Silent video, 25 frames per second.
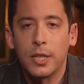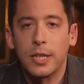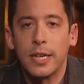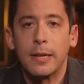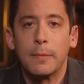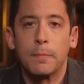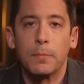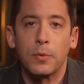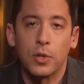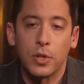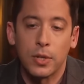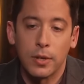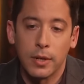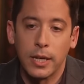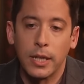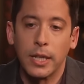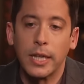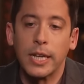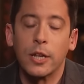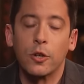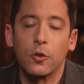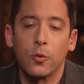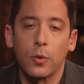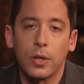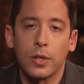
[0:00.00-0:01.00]
seems in
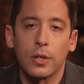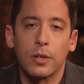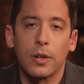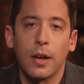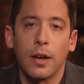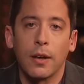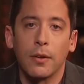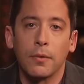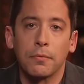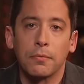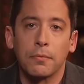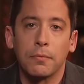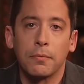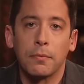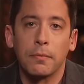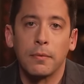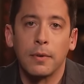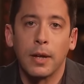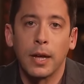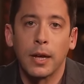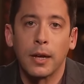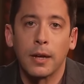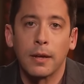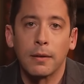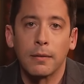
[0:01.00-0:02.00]
the interest of
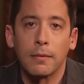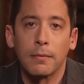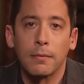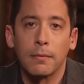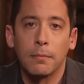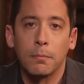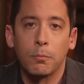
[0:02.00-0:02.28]
uh,